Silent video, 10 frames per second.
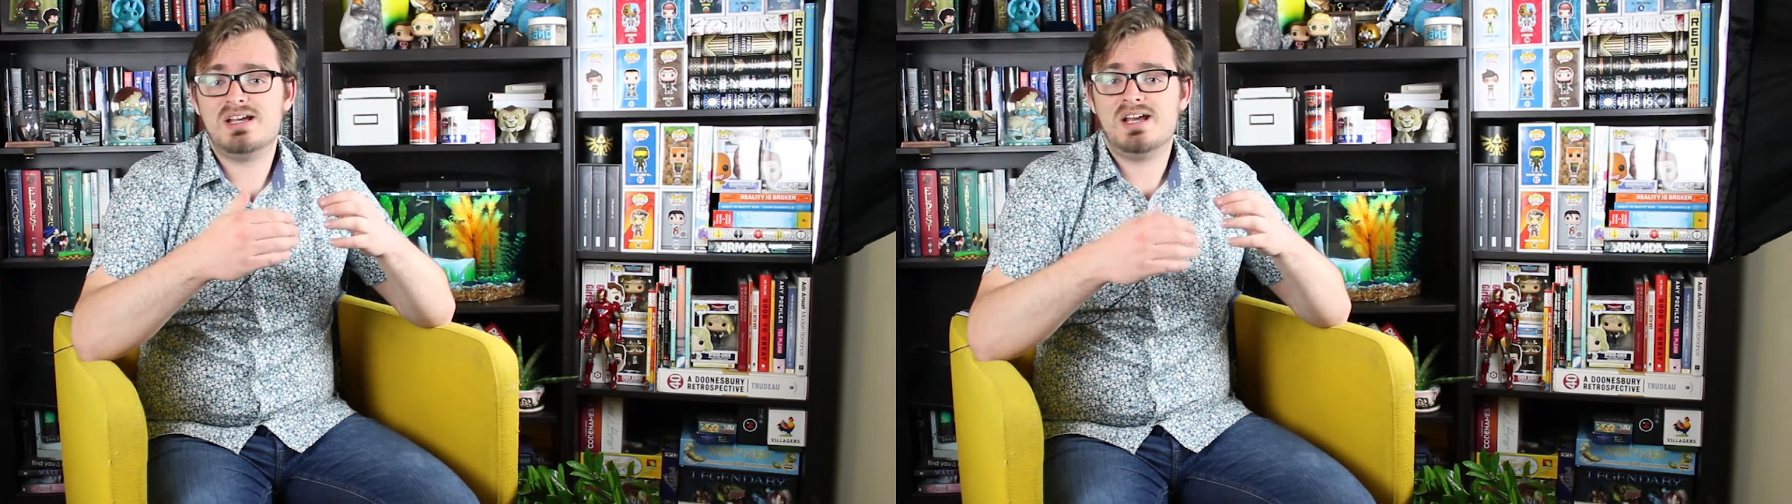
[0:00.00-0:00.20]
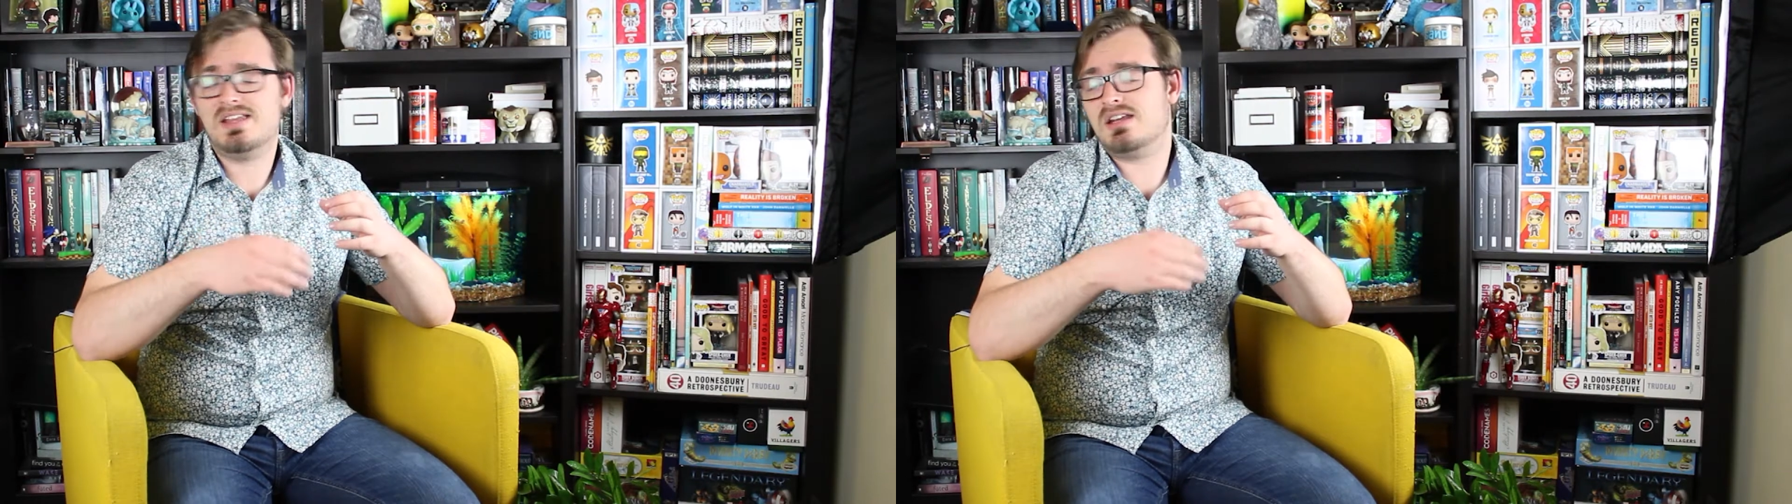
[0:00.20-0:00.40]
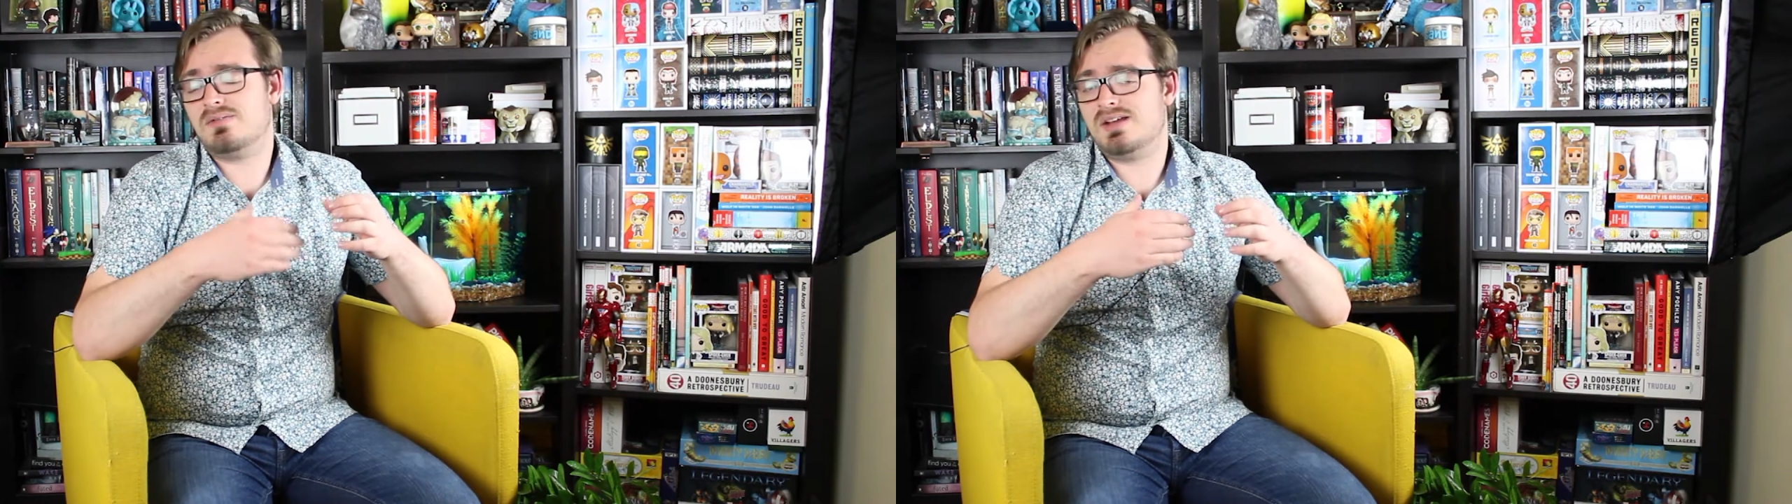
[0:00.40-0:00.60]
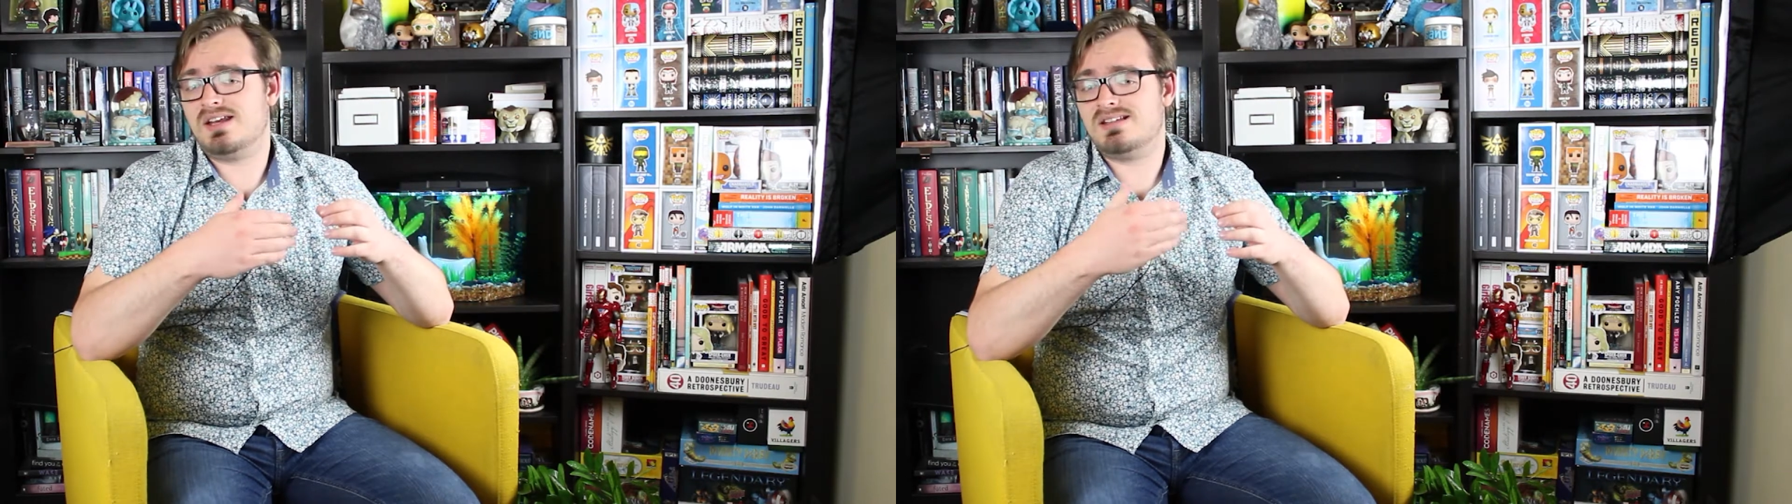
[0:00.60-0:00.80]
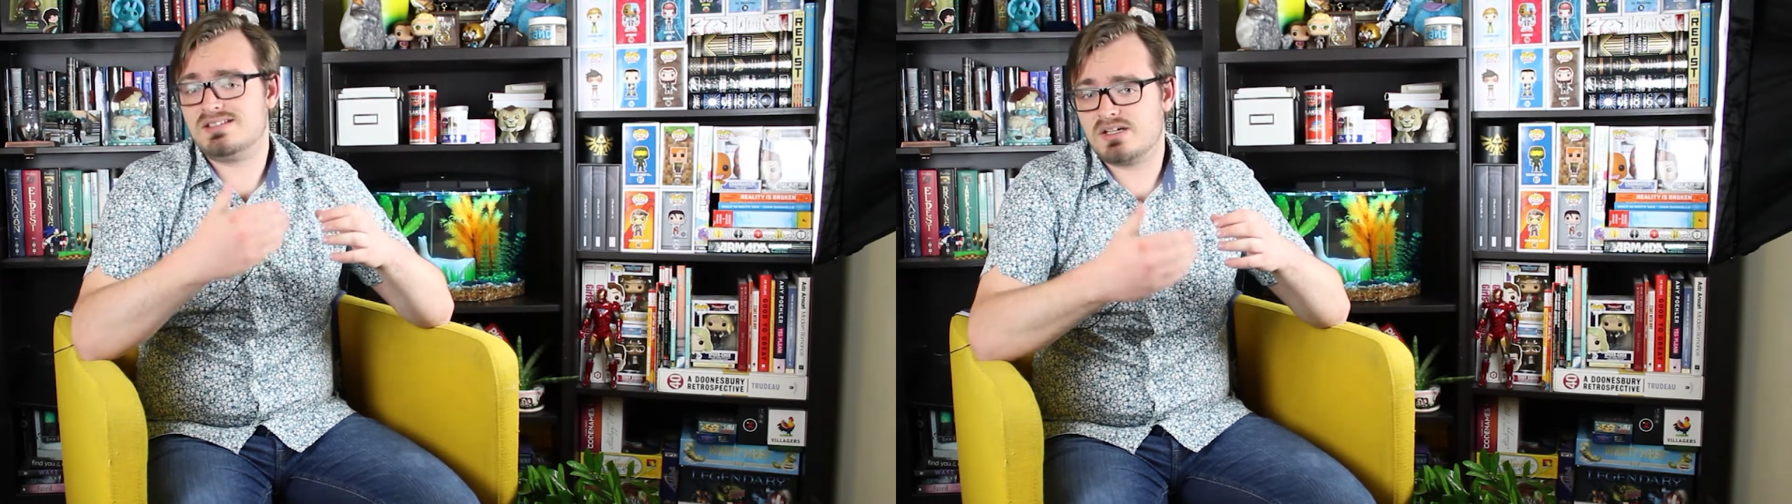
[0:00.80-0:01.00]
in the Divinity
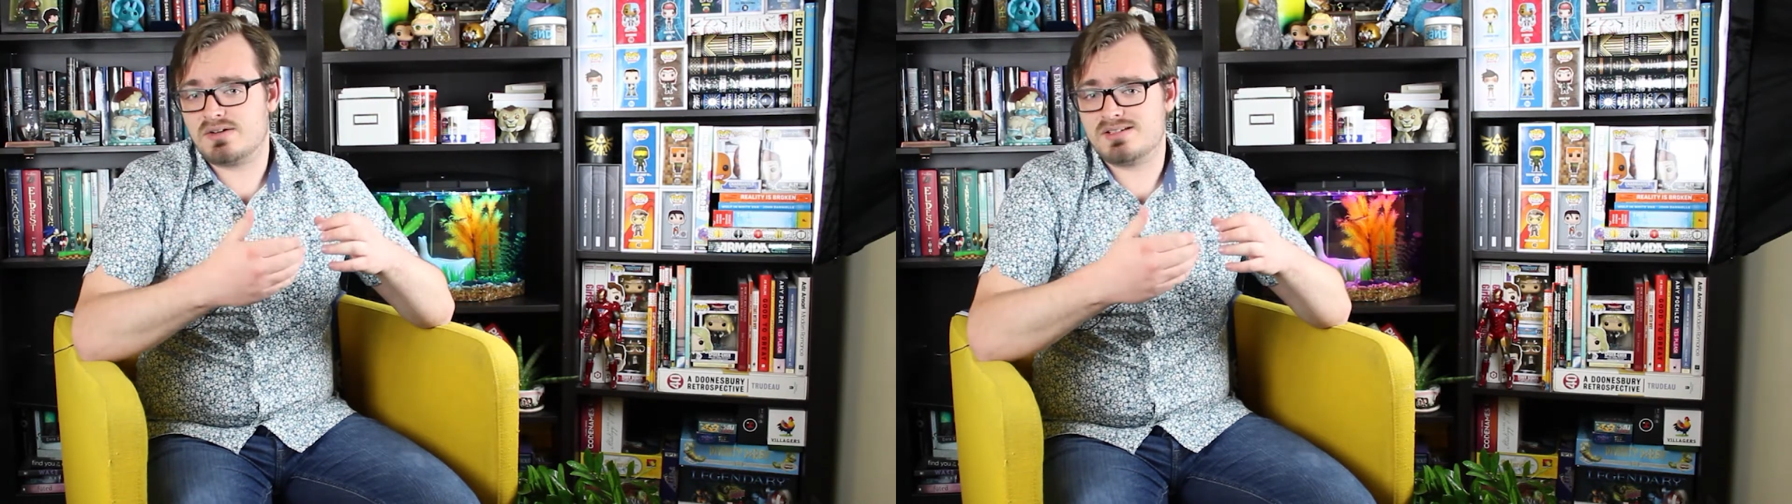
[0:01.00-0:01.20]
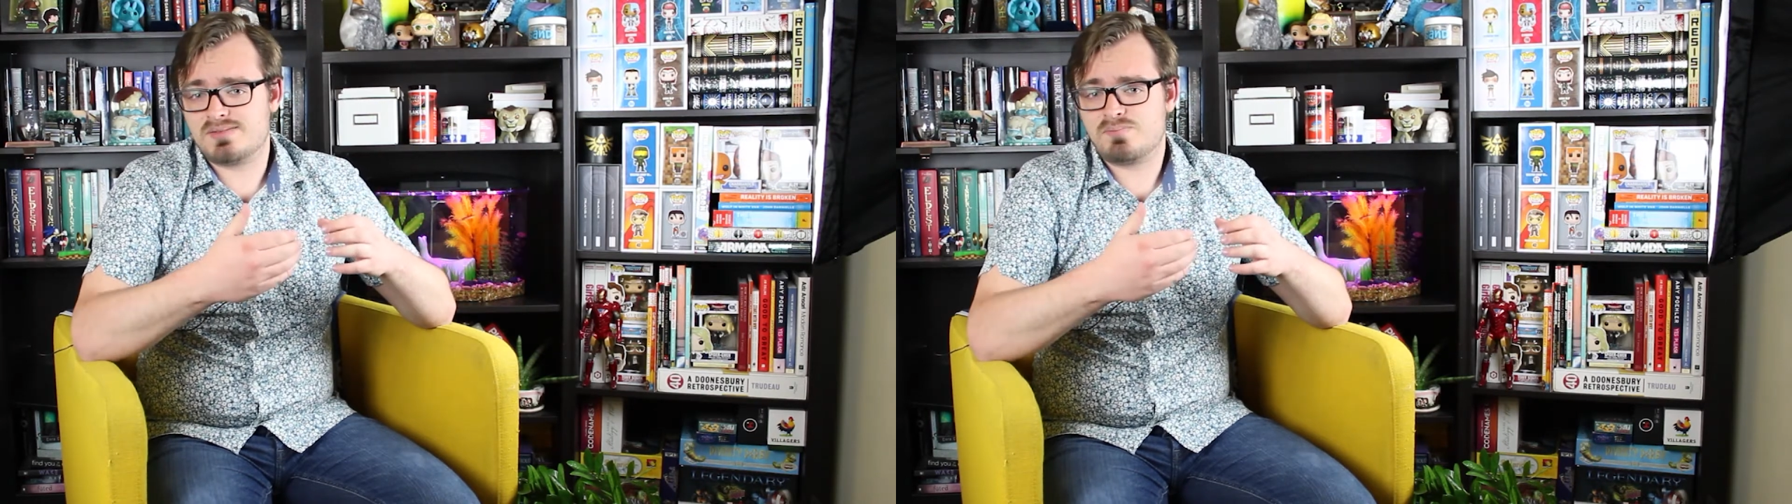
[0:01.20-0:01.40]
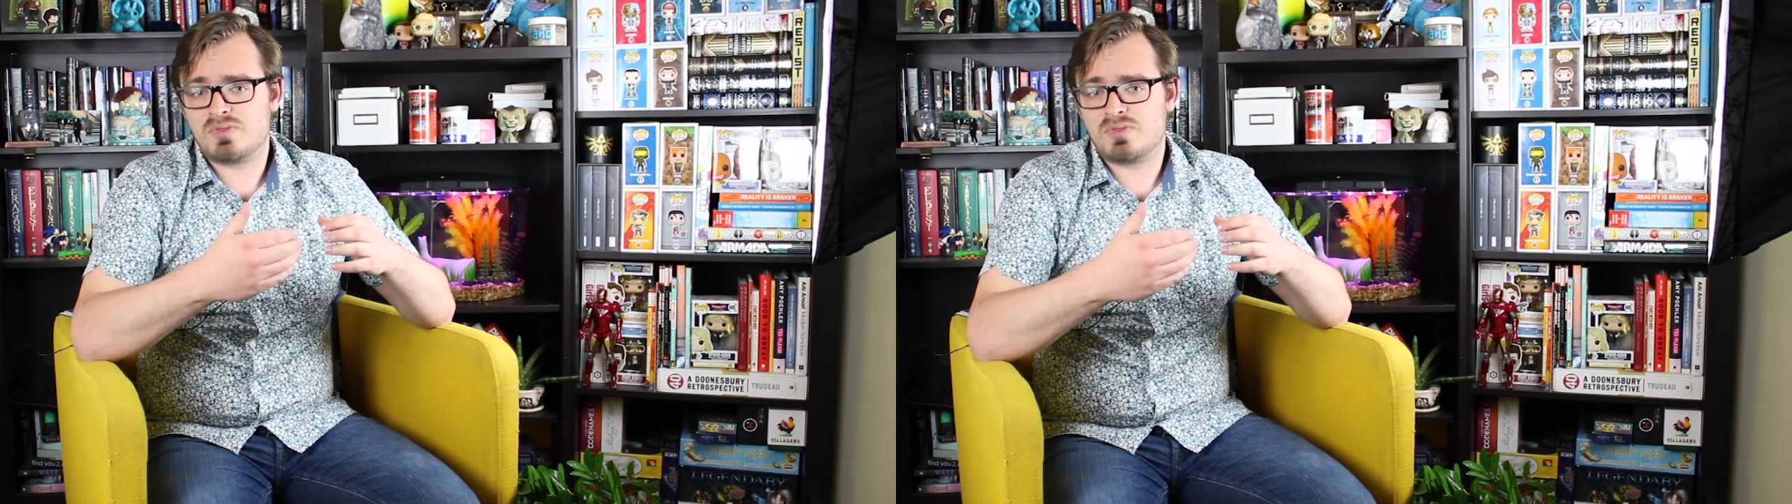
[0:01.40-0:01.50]
series,